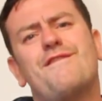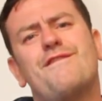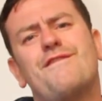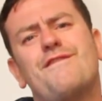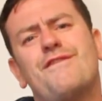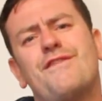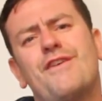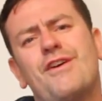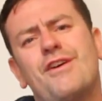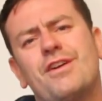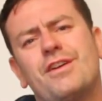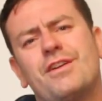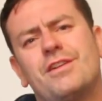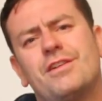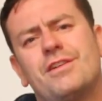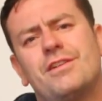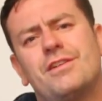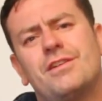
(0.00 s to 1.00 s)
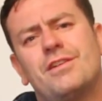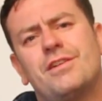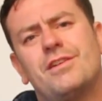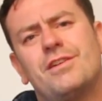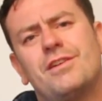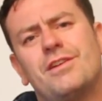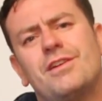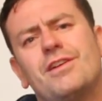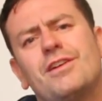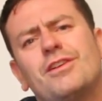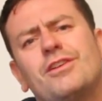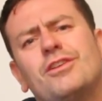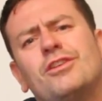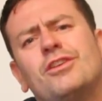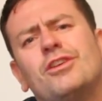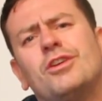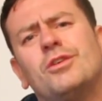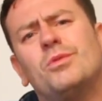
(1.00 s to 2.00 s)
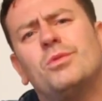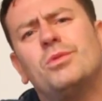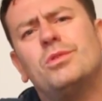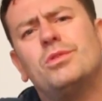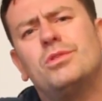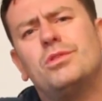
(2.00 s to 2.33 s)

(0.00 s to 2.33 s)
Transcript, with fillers: Fuck you.